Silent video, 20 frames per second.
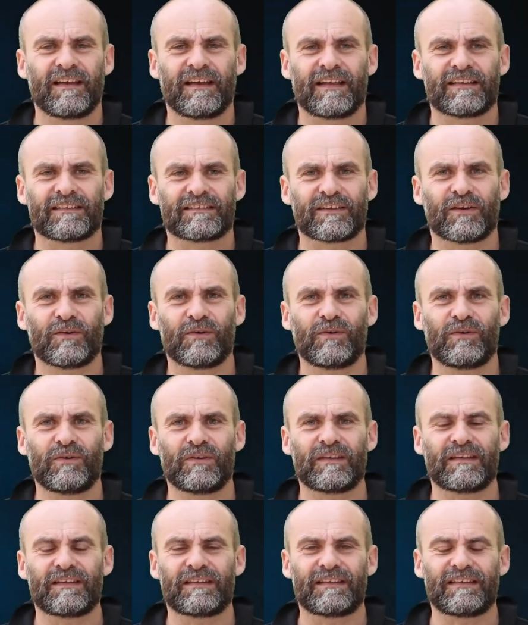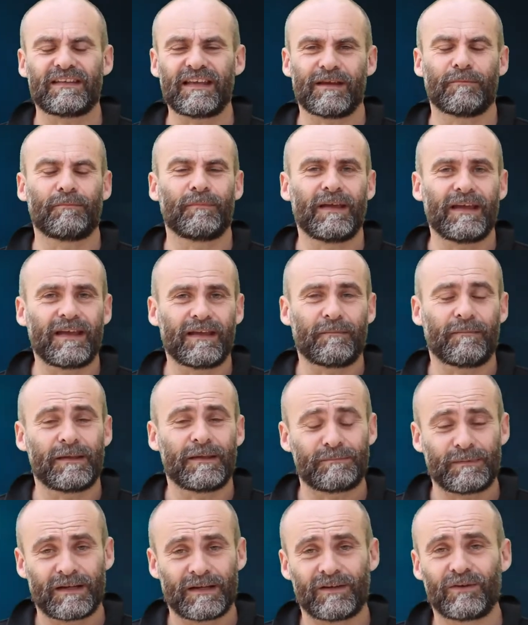So yeah,
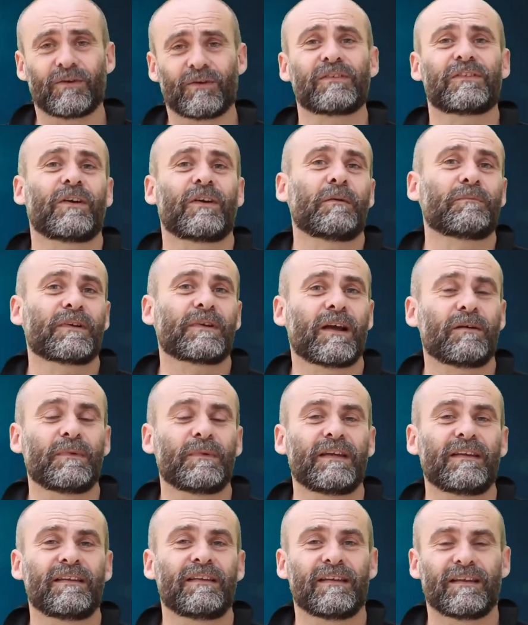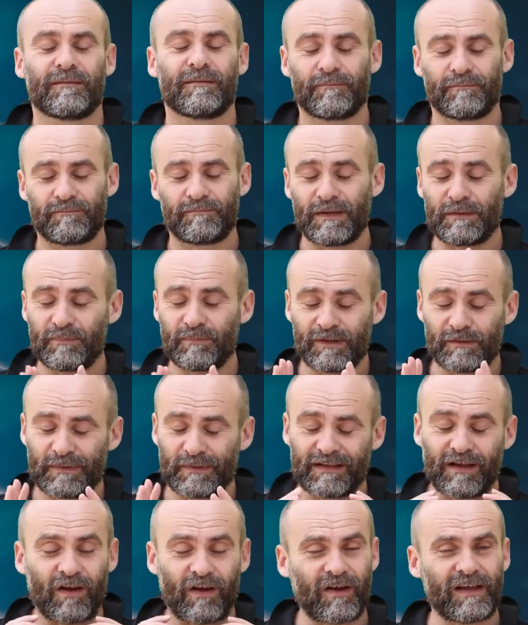it's been a long time coming. People have
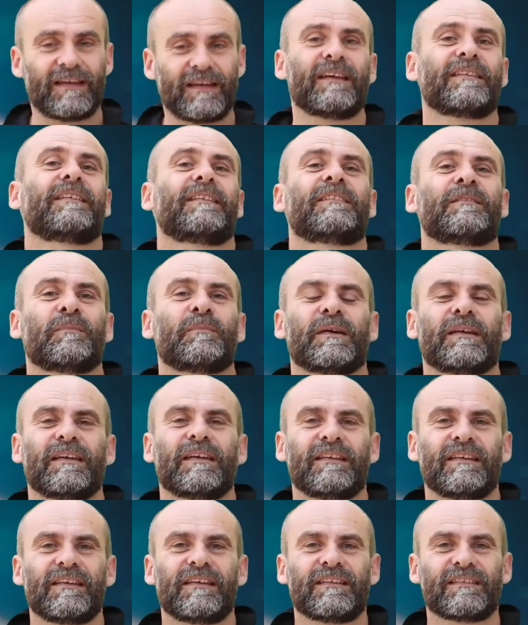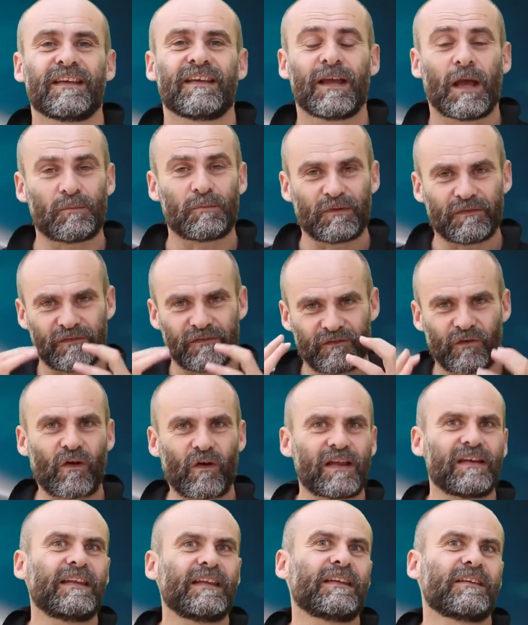been highly anticipating this, and we
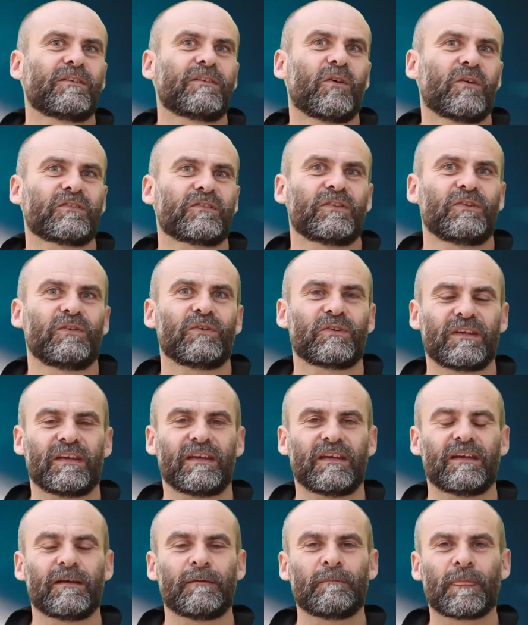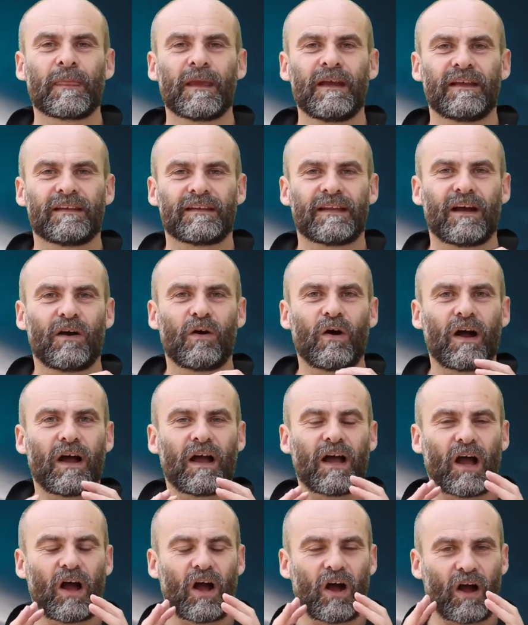finally got to look at it. Now,
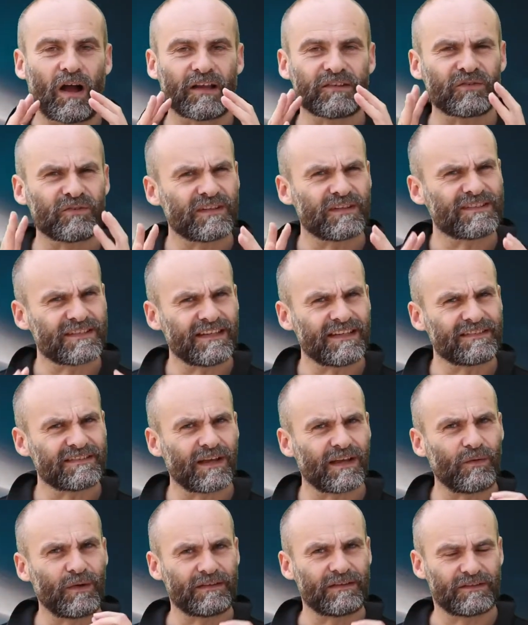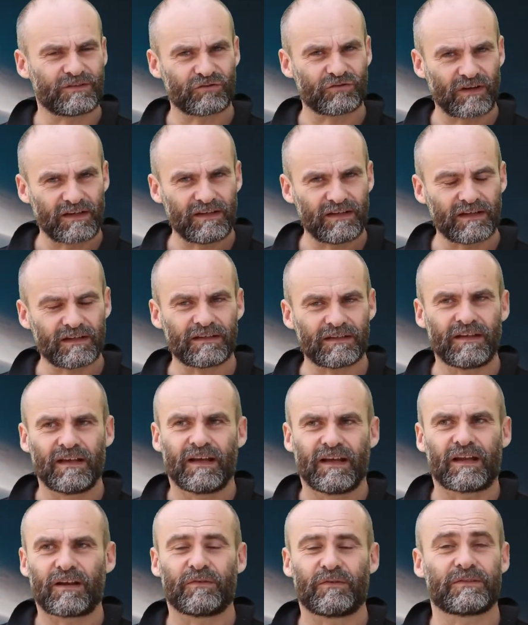I saw the detail in the trailer,
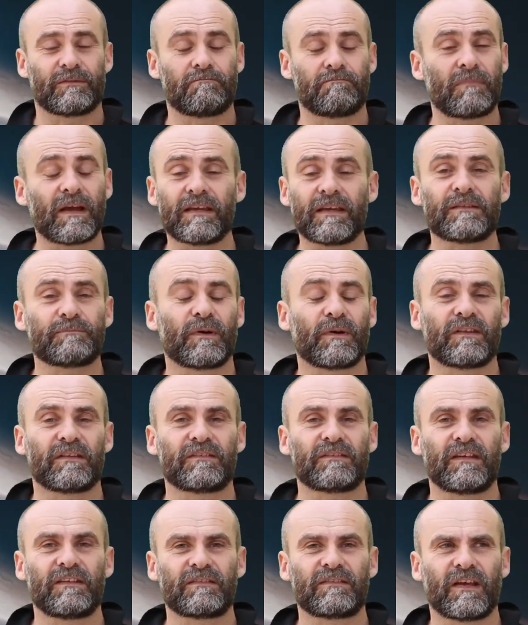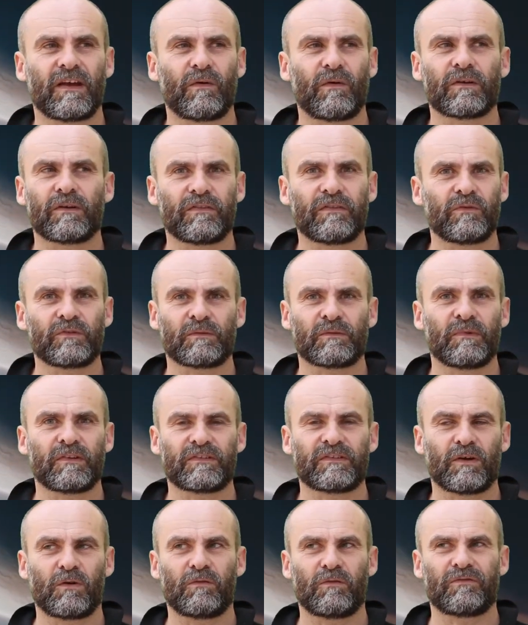and I was amazed by the detail, and I thought to
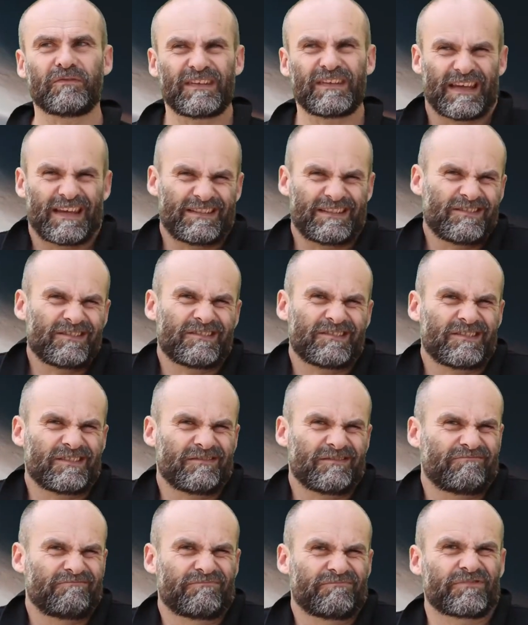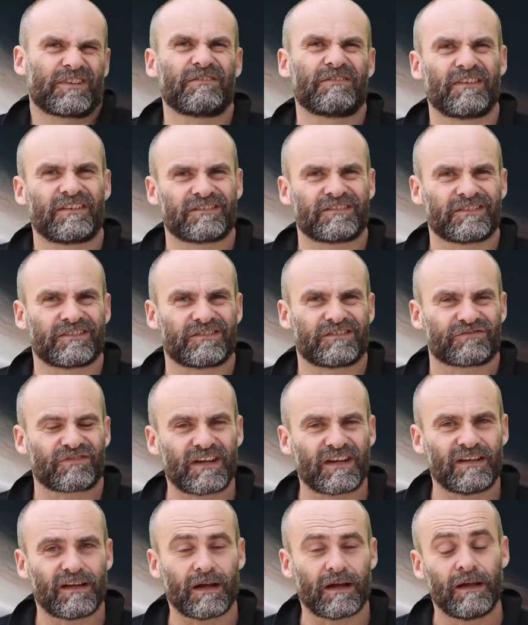myself, yeah, it's just a pre-rendered
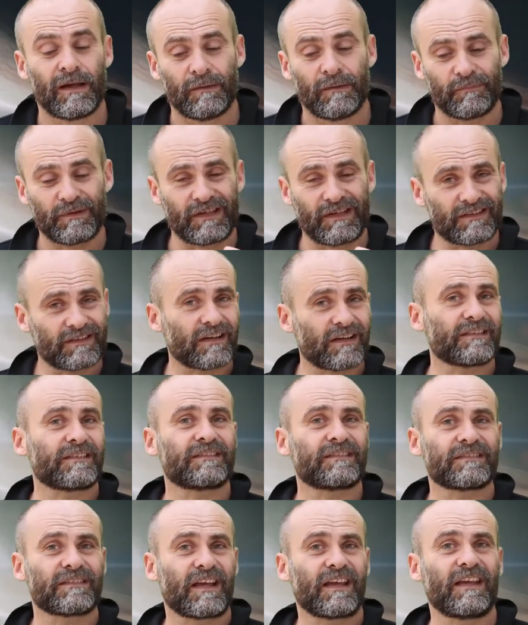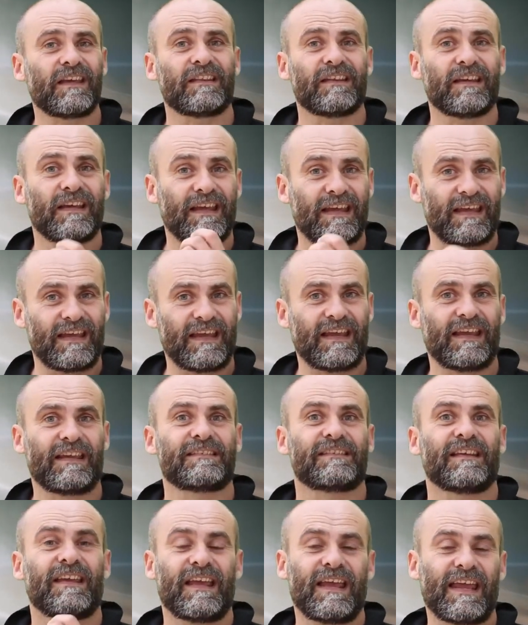trailer, but it does say that it
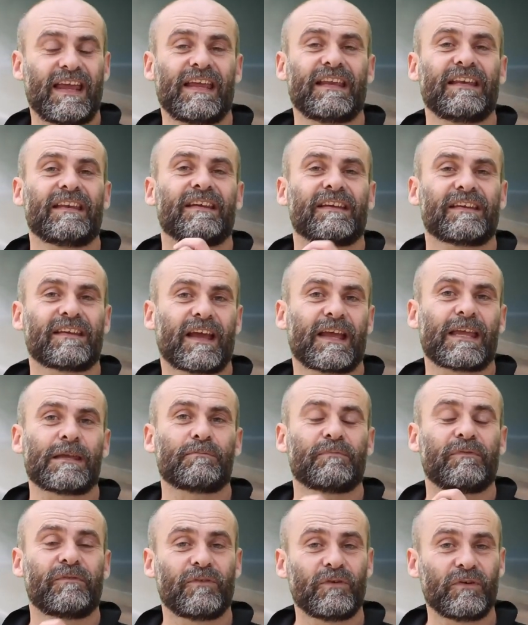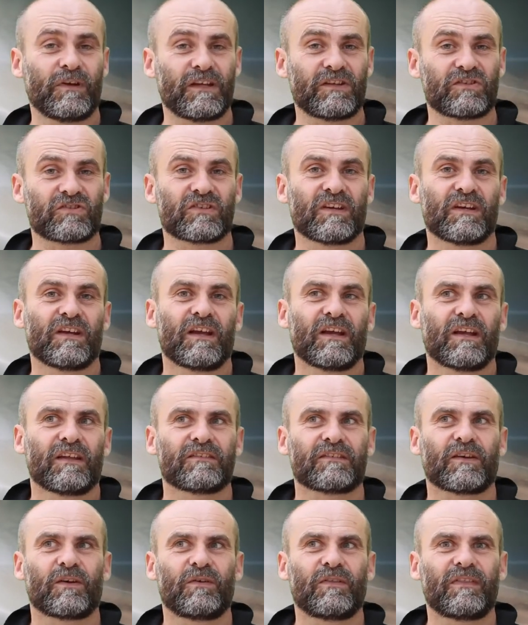is in-game footage.
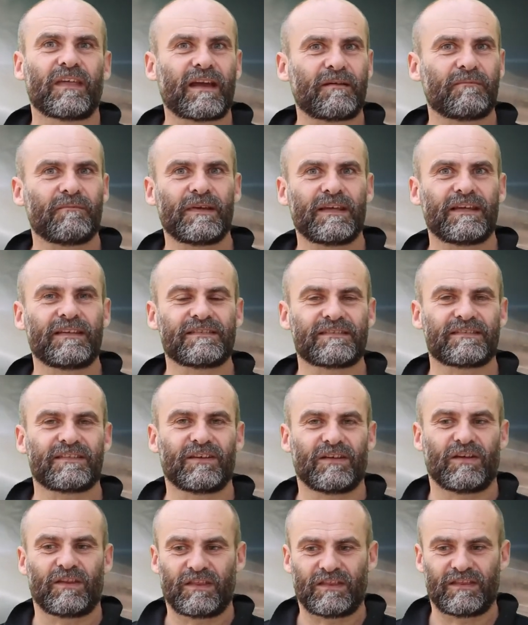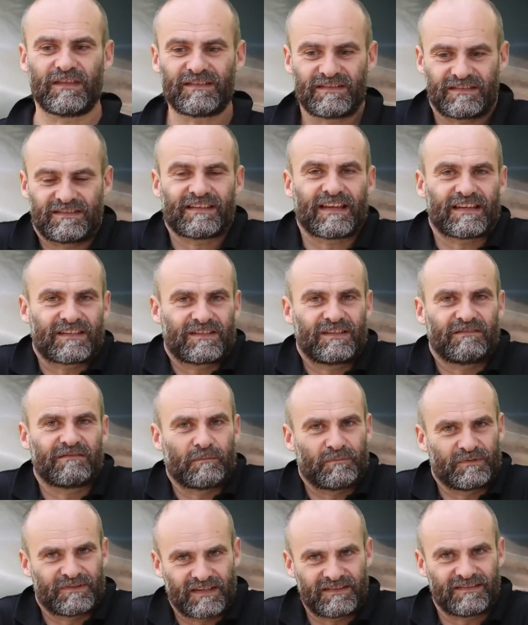So that means that this is actually
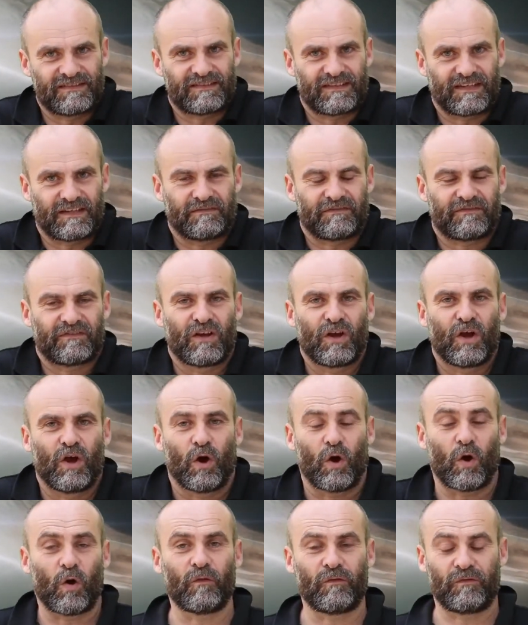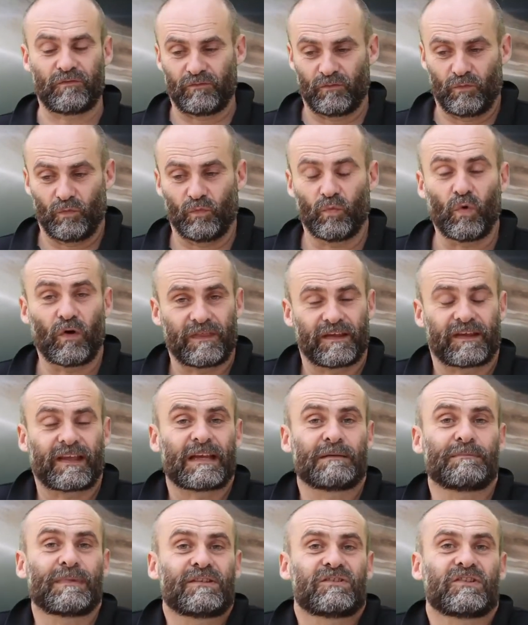representative of what the
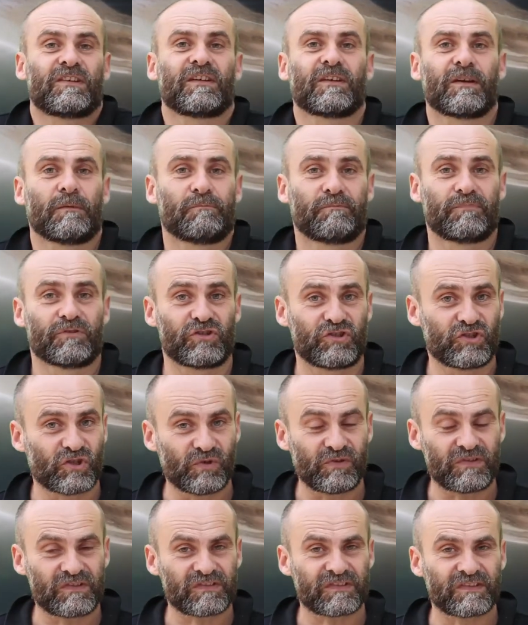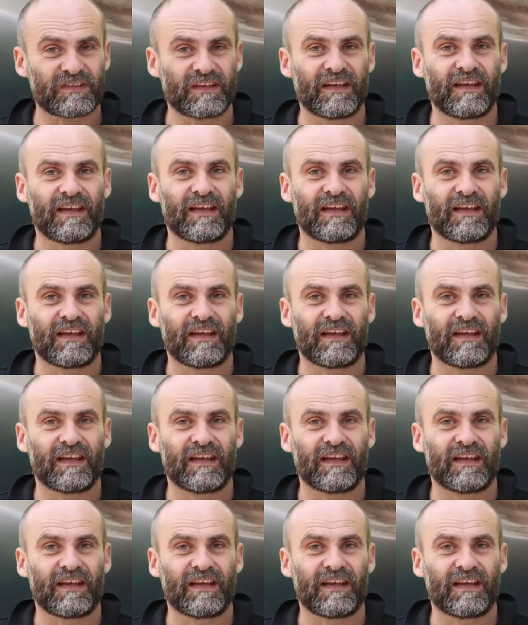game engine can produce.